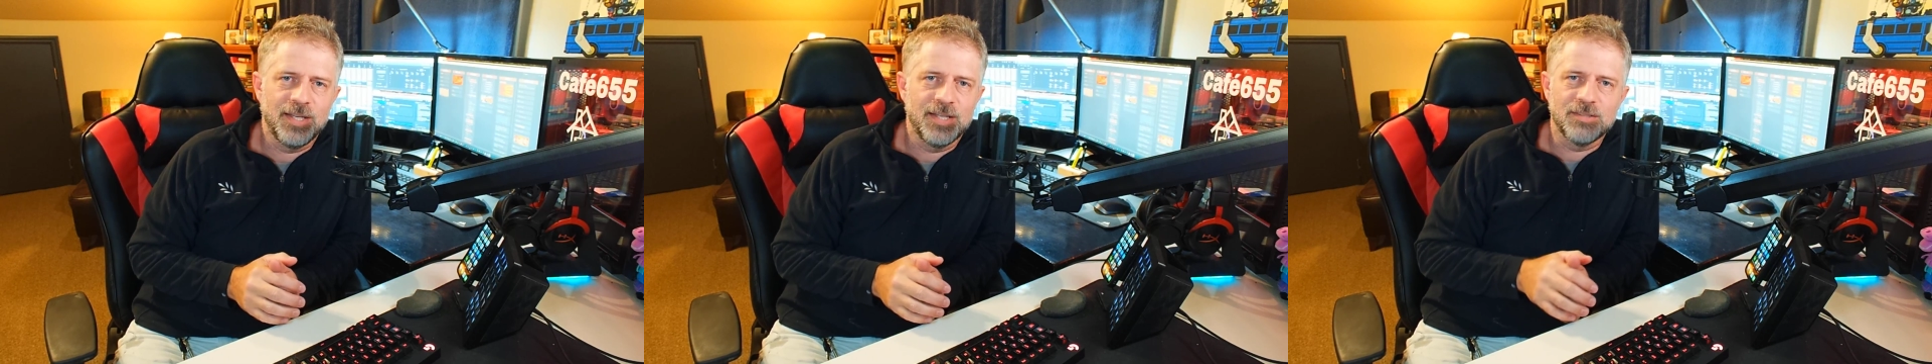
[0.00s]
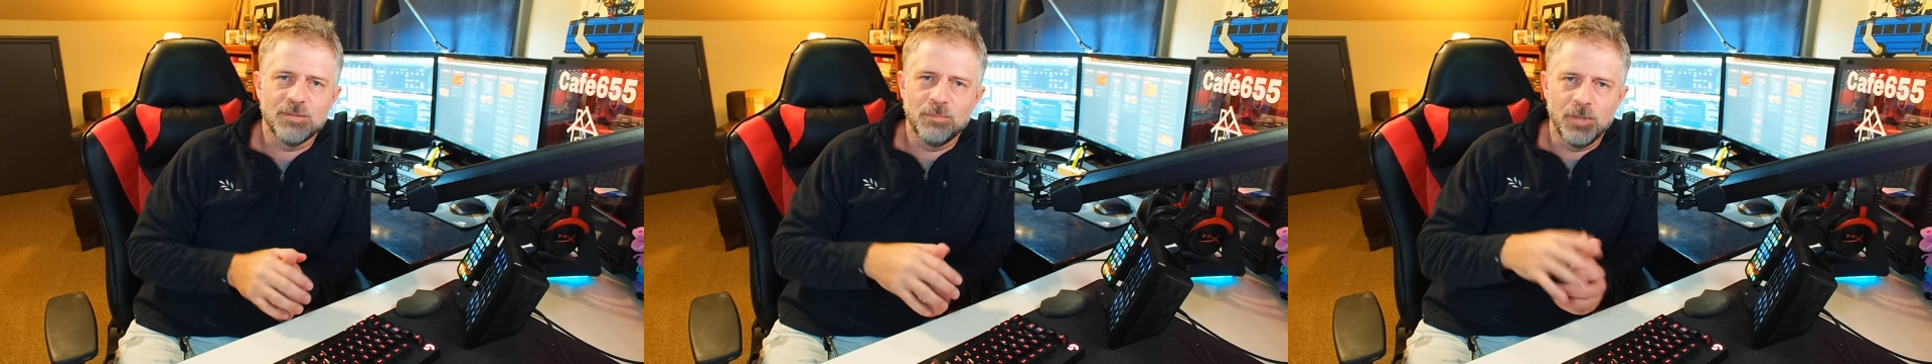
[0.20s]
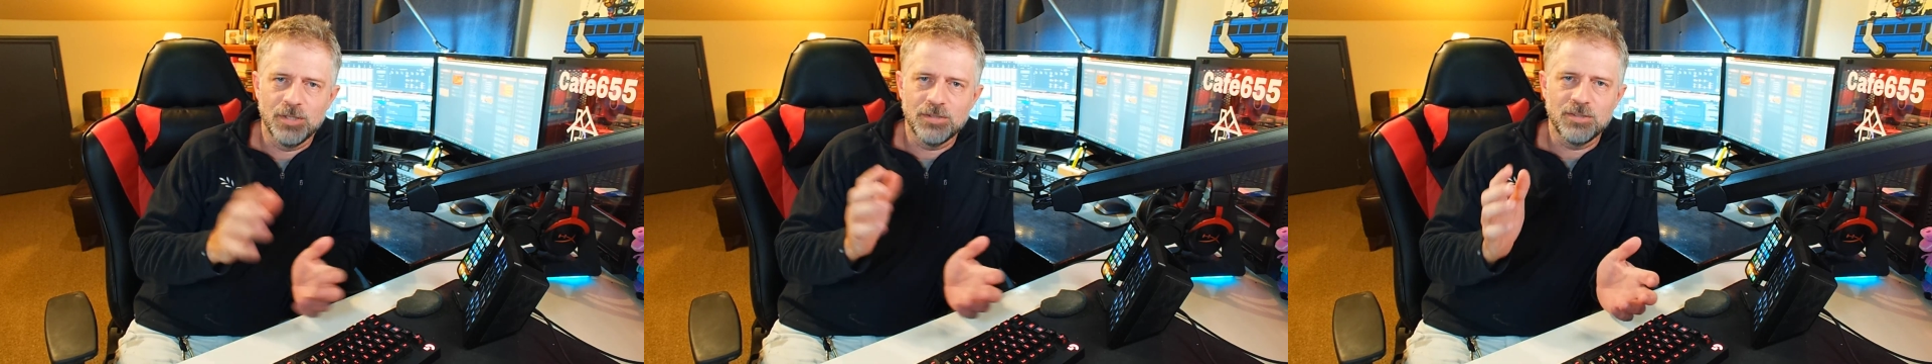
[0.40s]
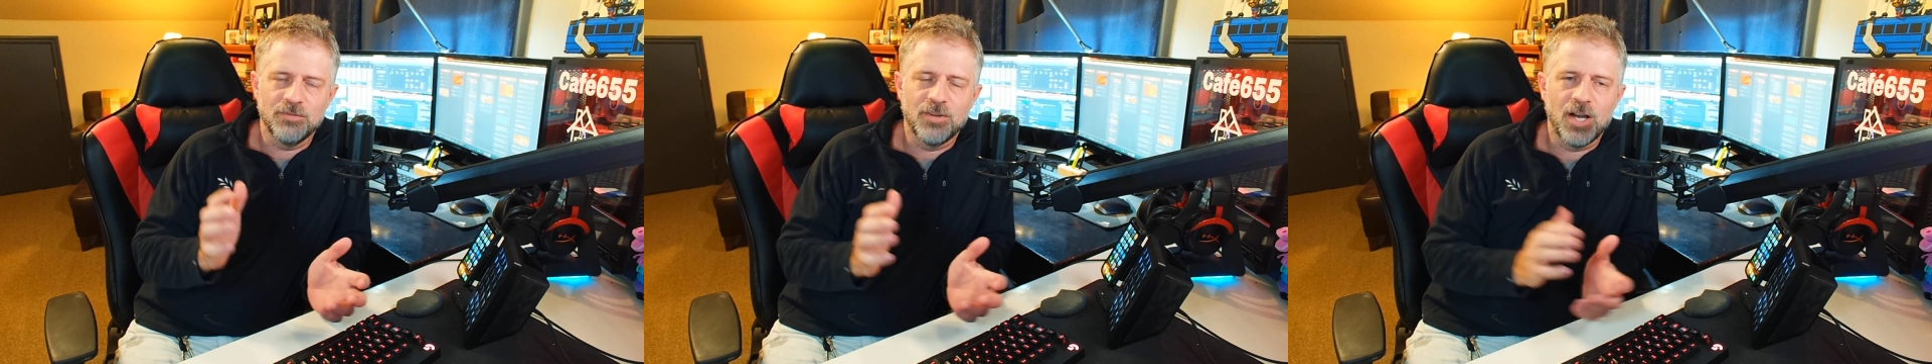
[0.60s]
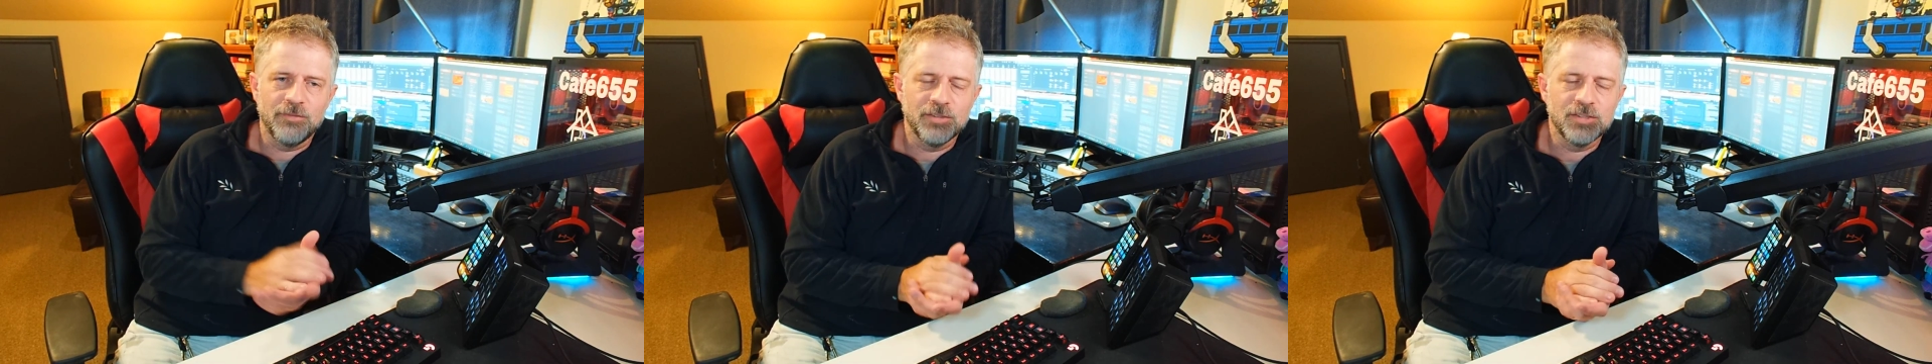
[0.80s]
that has a bunch
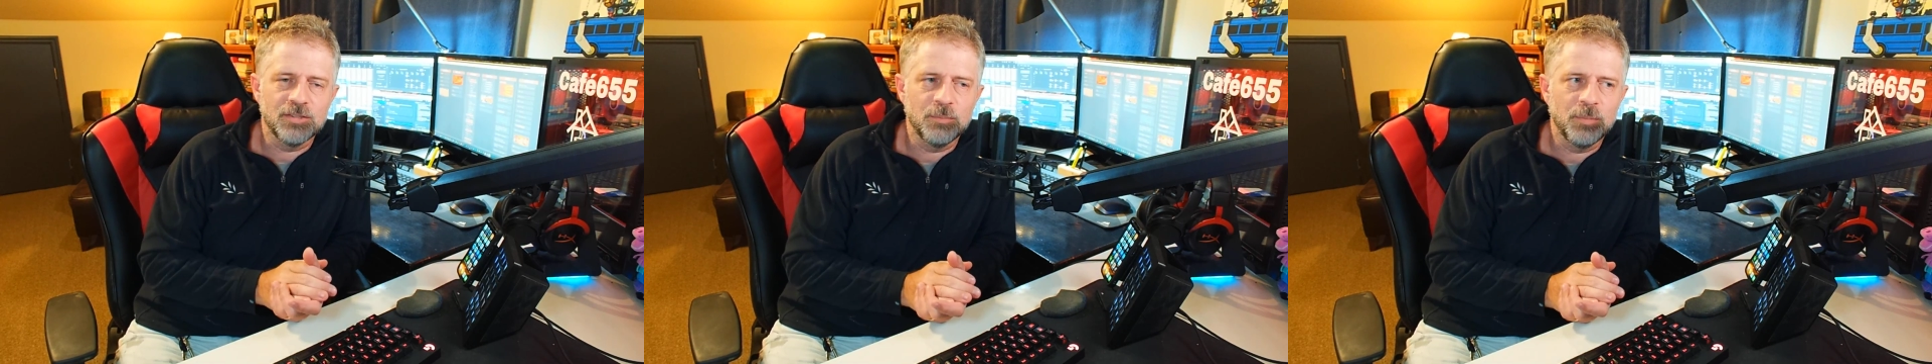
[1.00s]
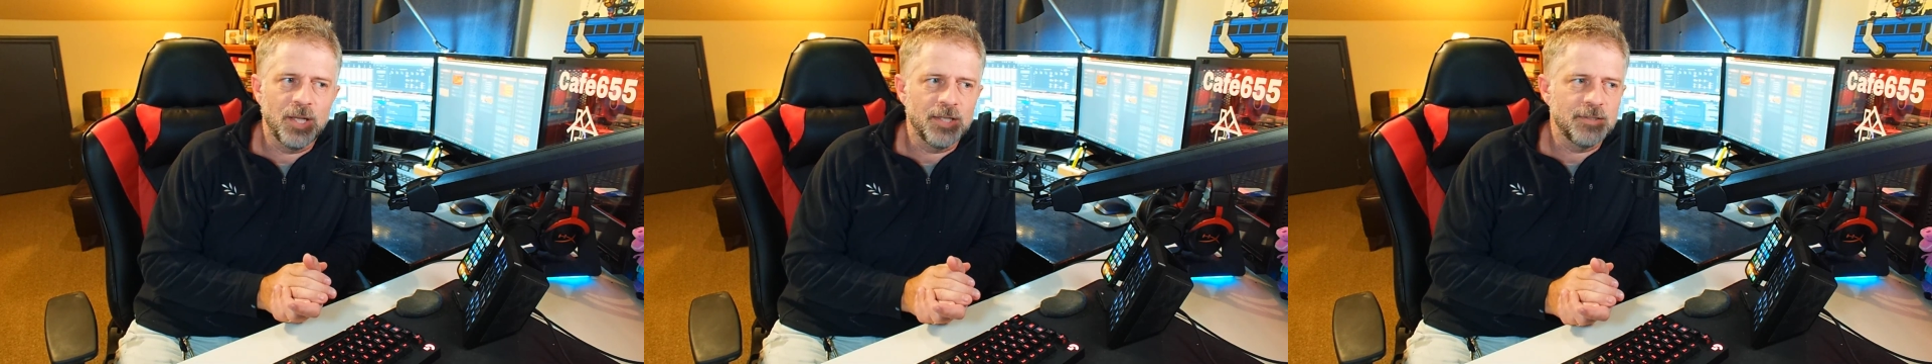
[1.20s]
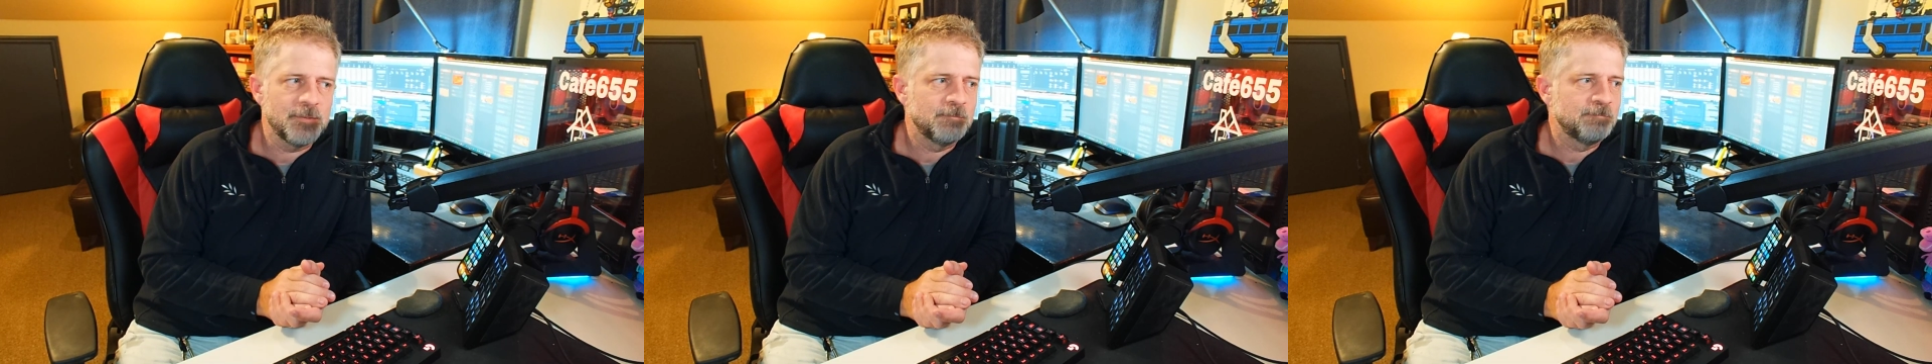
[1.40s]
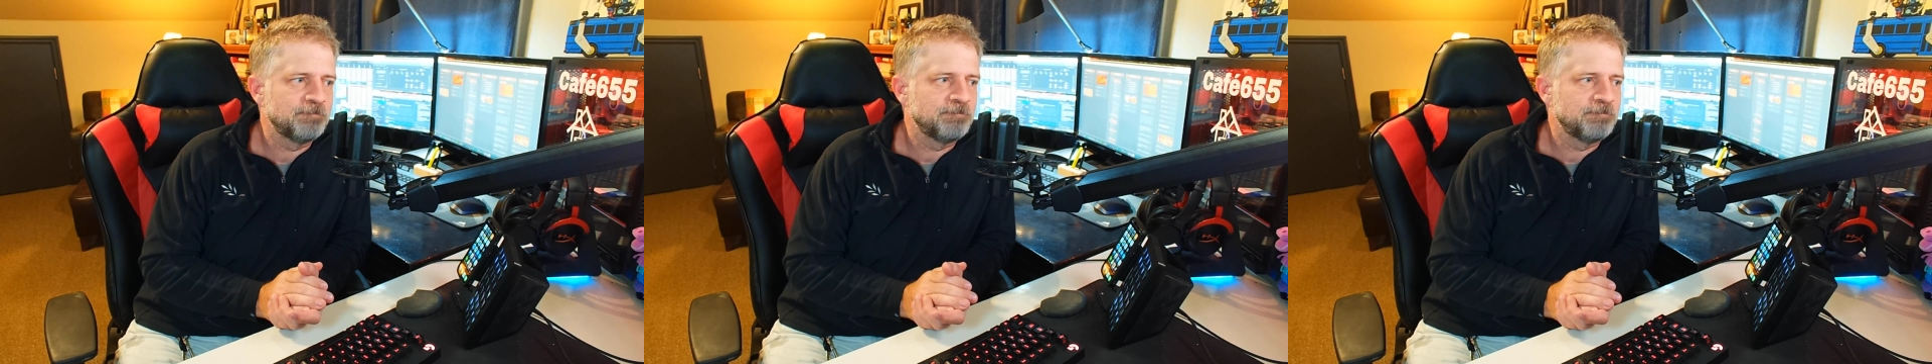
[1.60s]
of office supplies.